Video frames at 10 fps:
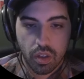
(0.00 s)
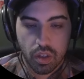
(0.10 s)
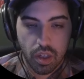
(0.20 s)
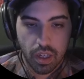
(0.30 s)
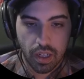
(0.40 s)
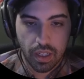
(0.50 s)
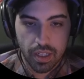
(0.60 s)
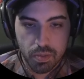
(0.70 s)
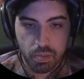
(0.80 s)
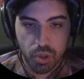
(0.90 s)

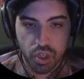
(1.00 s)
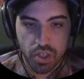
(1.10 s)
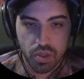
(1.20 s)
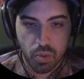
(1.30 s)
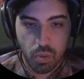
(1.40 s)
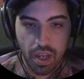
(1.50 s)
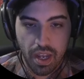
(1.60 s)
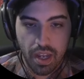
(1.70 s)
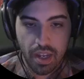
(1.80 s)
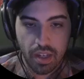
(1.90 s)
Let's push this
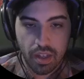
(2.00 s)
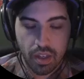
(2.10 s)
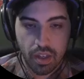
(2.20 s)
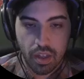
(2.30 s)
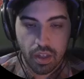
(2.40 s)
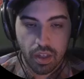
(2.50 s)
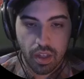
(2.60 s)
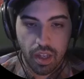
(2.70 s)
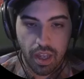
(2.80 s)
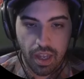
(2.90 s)
away
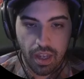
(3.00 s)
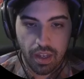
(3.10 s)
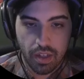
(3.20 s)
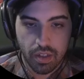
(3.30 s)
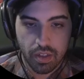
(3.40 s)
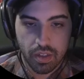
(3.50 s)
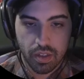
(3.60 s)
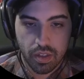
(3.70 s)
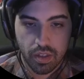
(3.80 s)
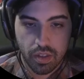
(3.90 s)
and
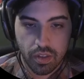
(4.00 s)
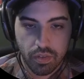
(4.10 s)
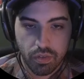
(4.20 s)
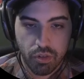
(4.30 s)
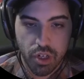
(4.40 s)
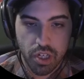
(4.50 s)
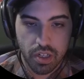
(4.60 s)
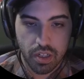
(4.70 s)
fridge it.